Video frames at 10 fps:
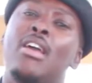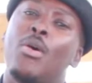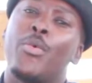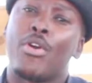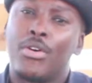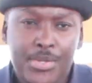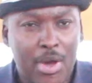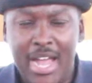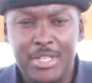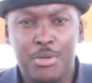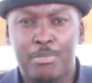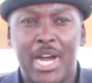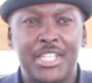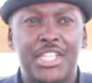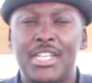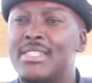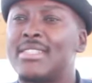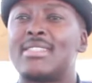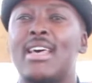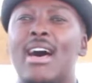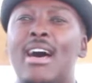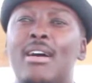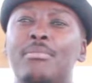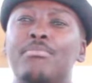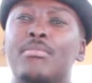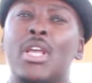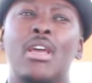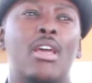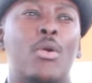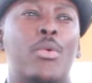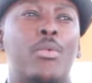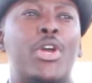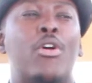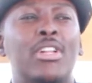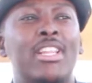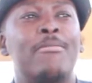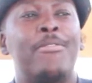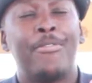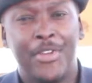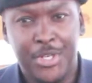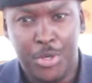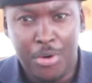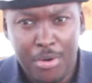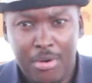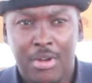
We also had to purchase, we call them fito,